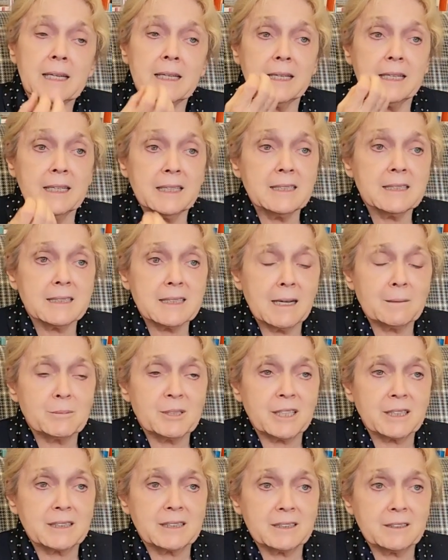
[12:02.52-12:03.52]
in its
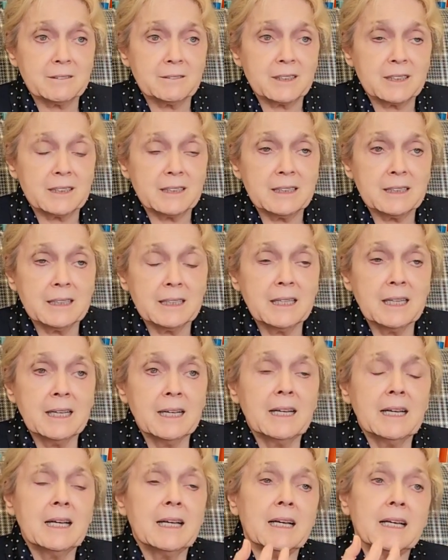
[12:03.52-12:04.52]
objectivity,
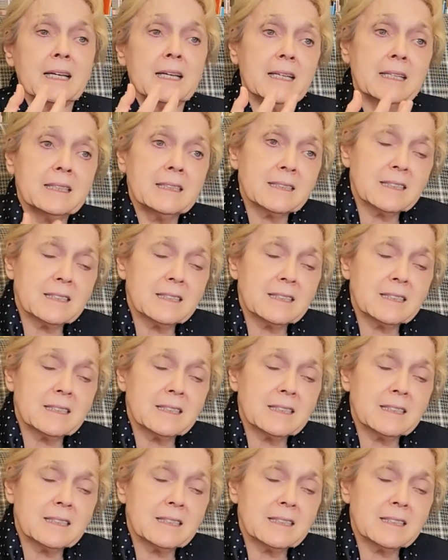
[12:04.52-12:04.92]
in